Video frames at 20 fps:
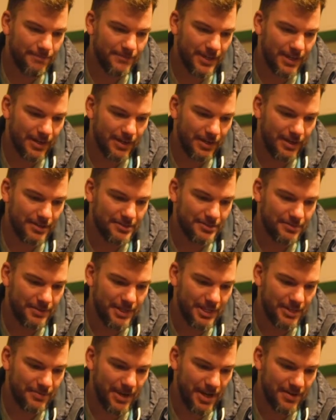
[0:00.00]
It's a
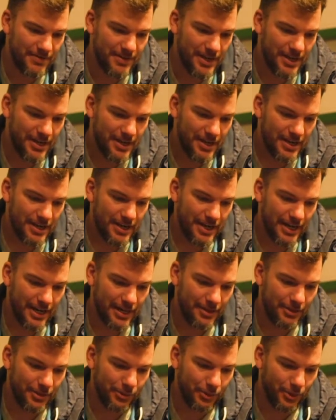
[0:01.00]
medium heavy,
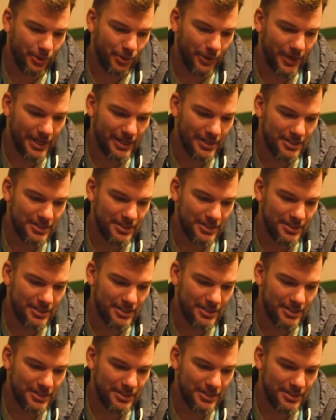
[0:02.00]
and the lure weight